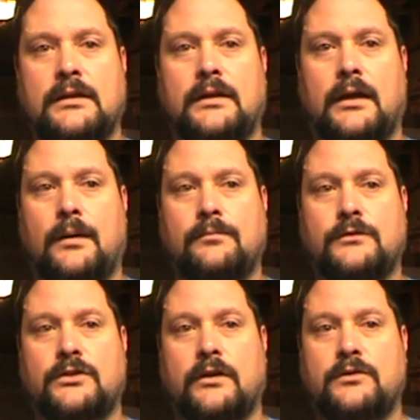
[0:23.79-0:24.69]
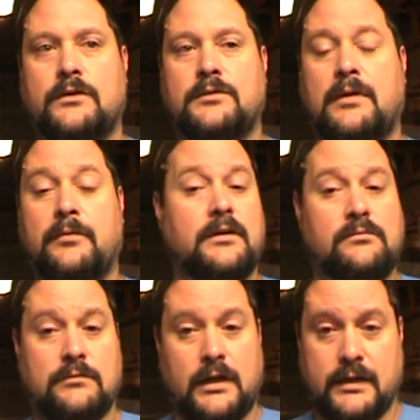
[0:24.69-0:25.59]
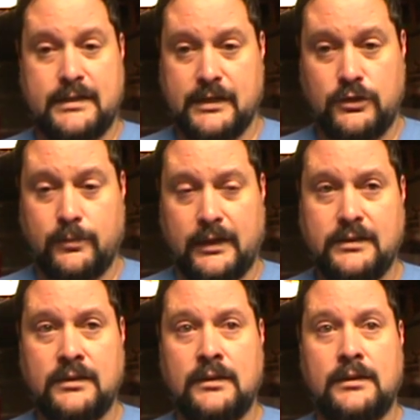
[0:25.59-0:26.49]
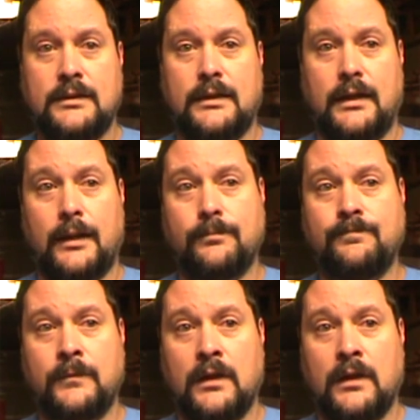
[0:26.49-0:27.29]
Um, so this one is probably not going to take two minutes. Um,